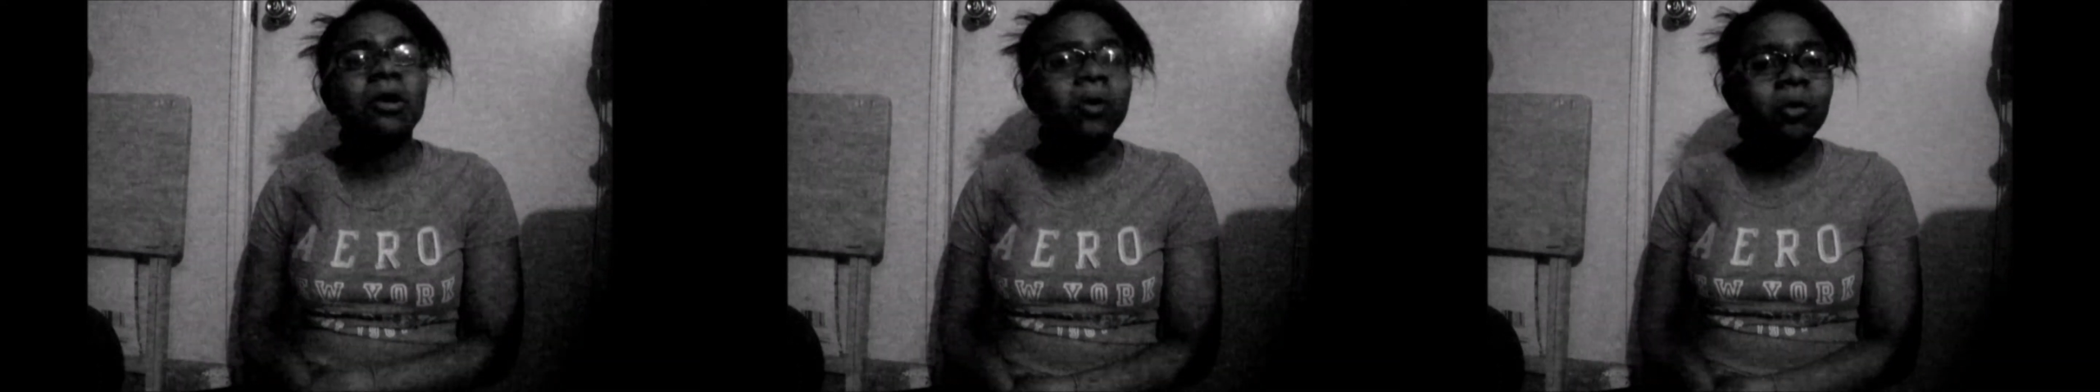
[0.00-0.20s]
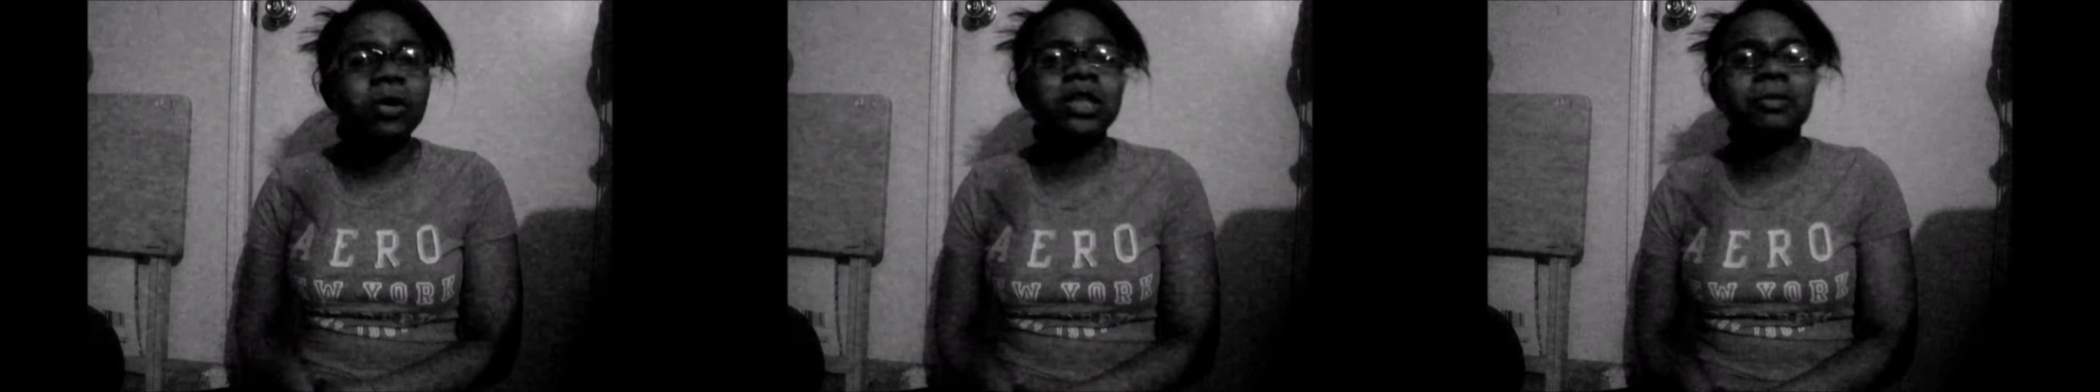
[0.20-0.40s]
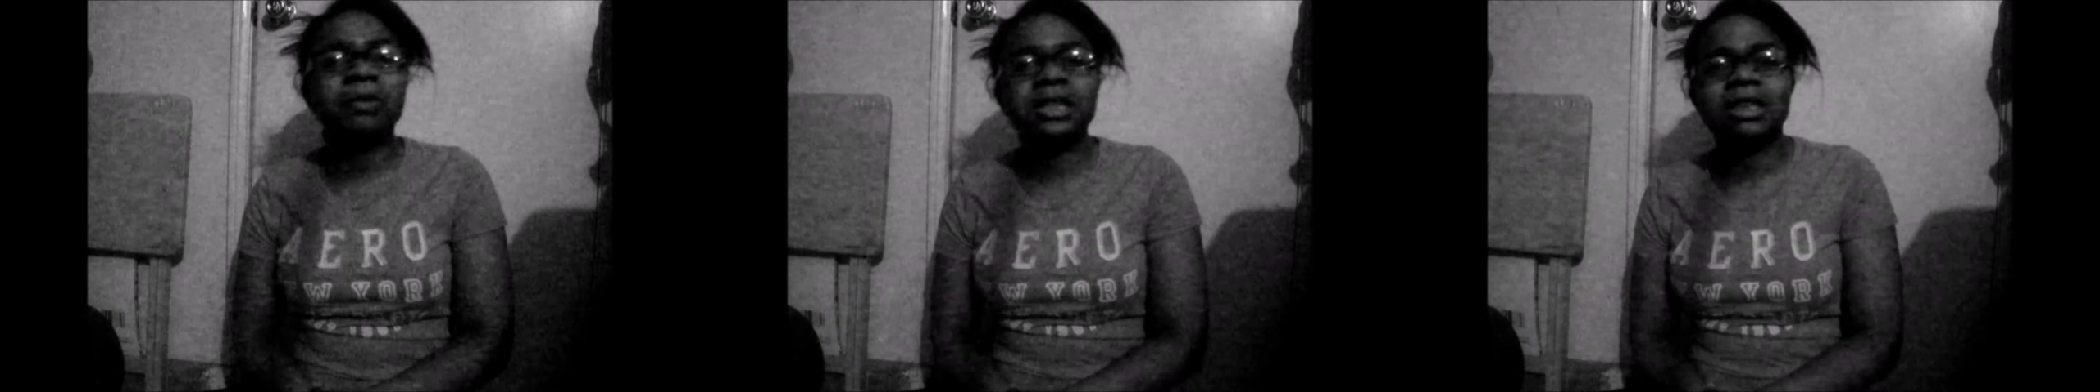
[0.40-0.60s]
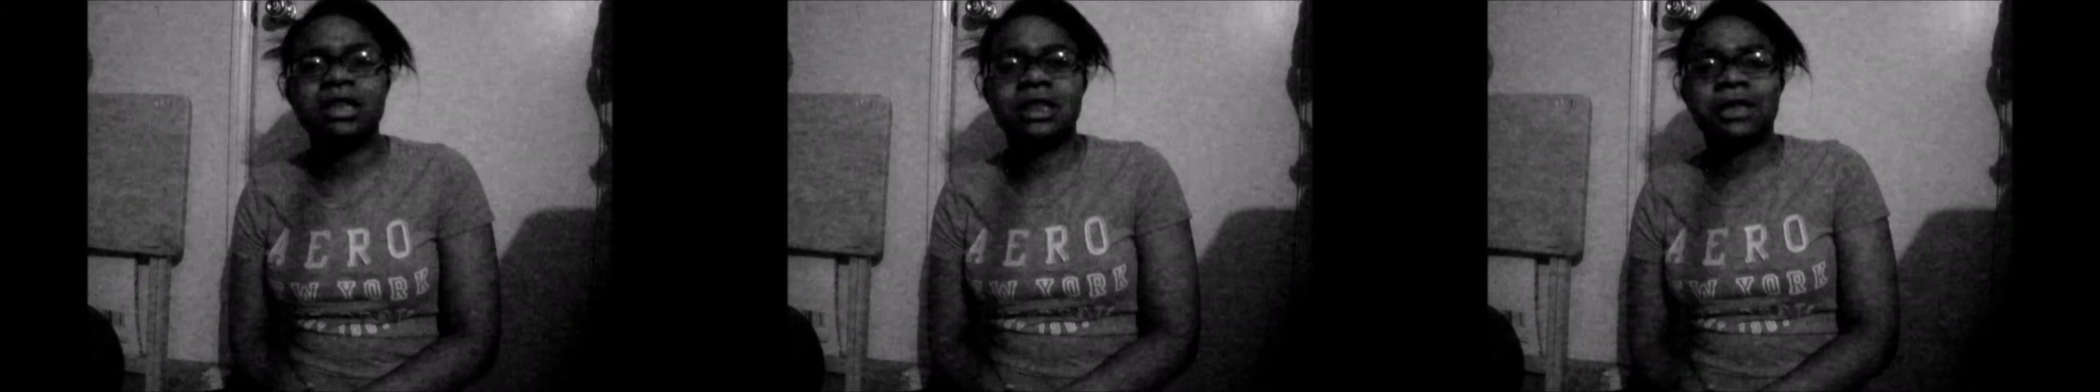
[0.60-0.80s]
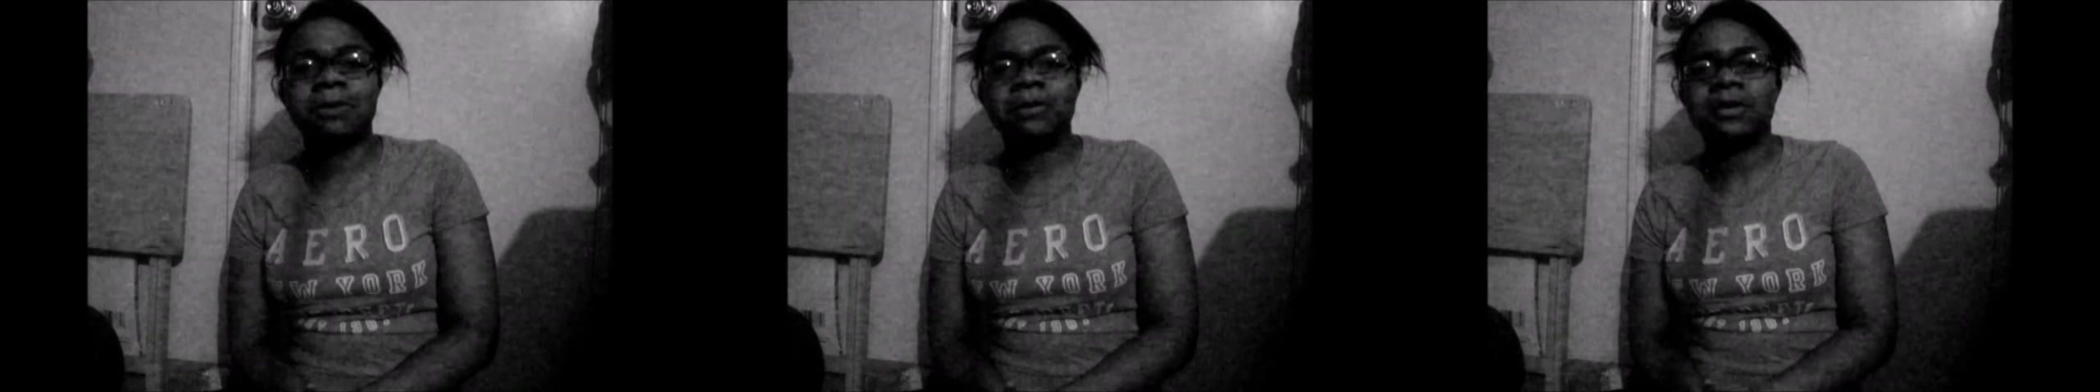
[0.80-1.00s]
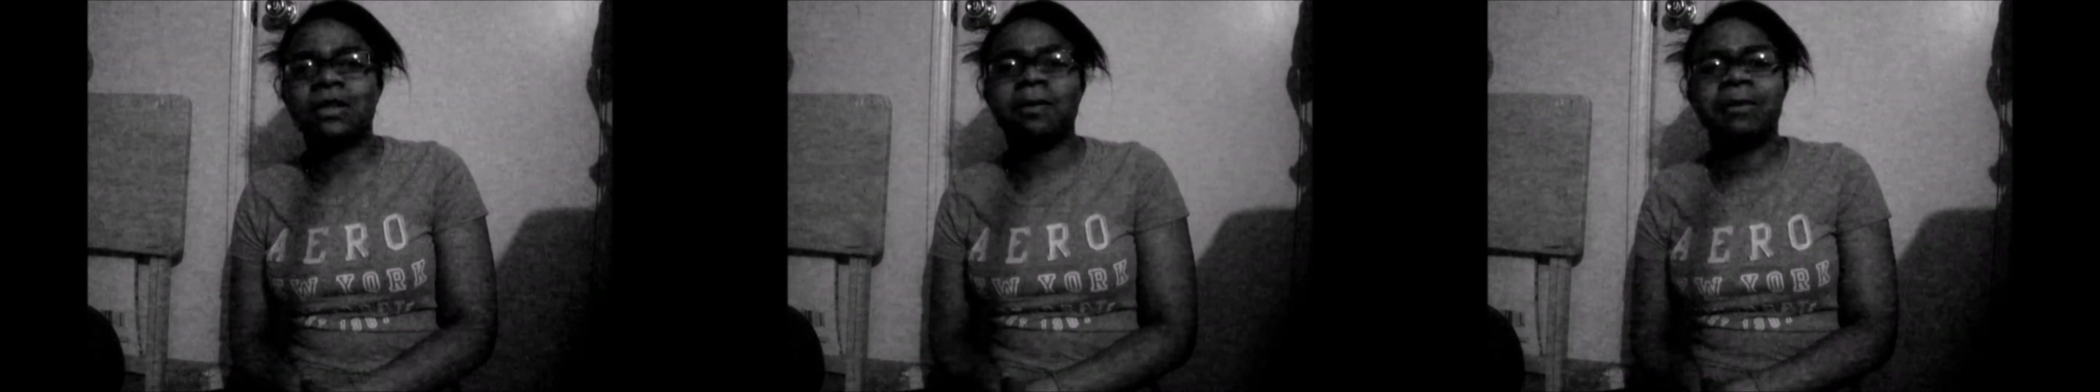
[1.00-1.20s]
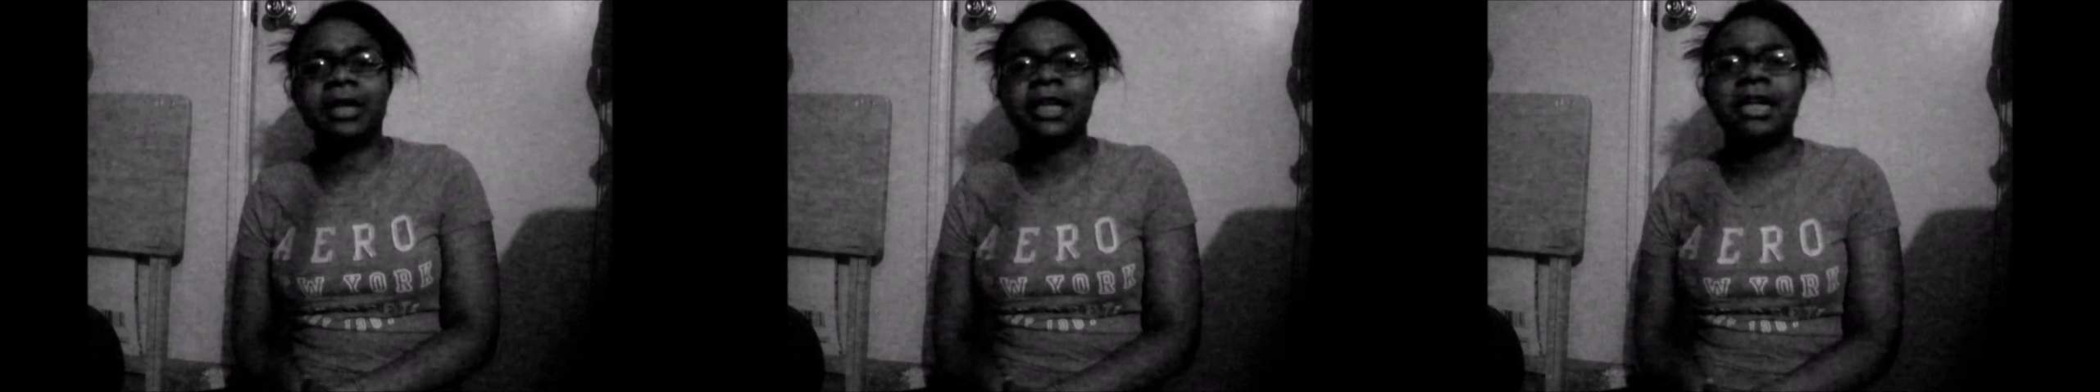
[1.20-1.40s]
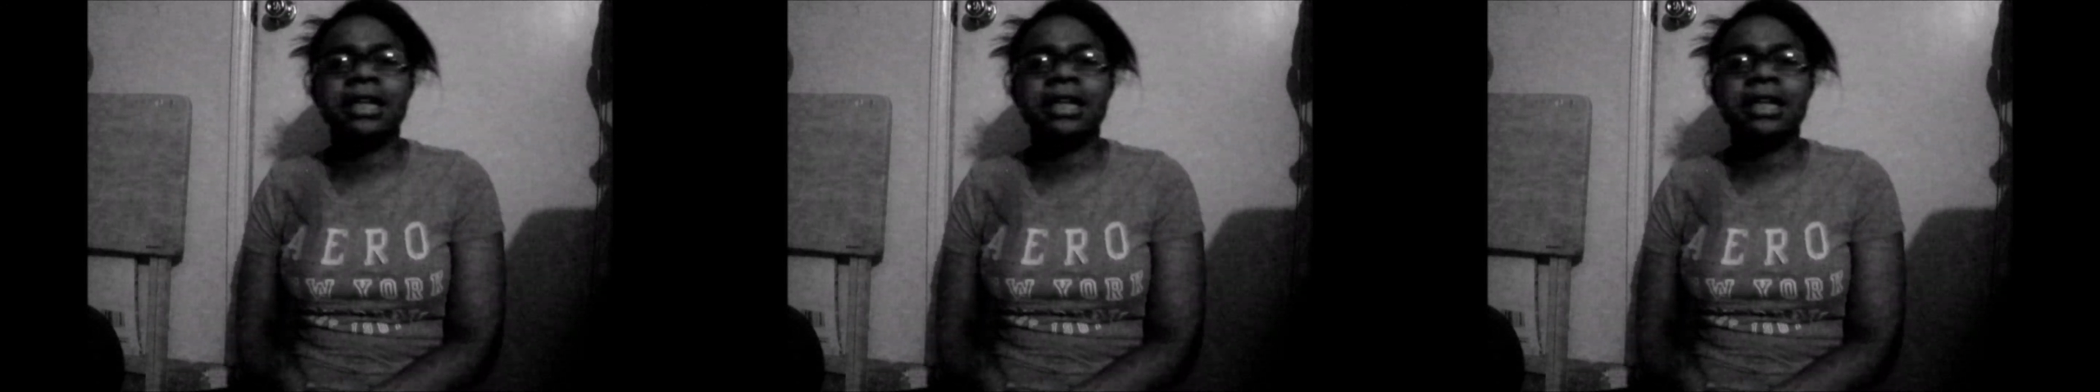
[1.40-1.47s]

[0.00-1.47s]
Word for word: always be Sims on my